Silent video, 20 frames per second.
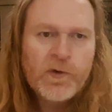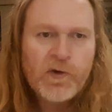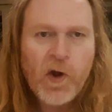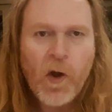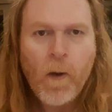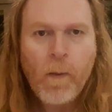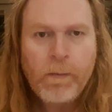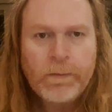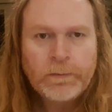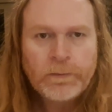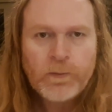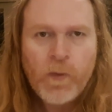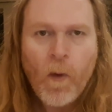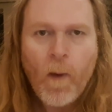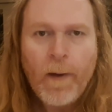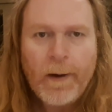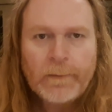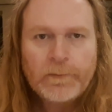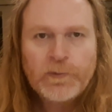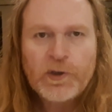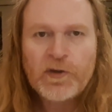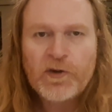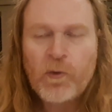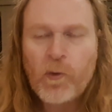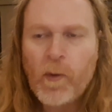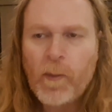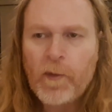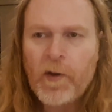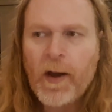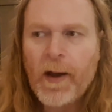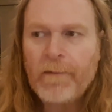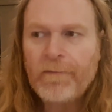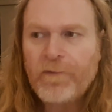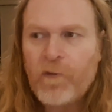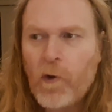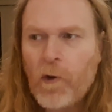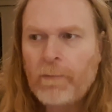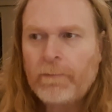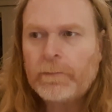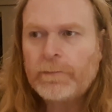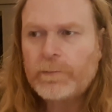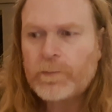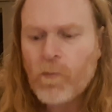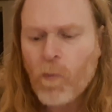So that's all I'm going for.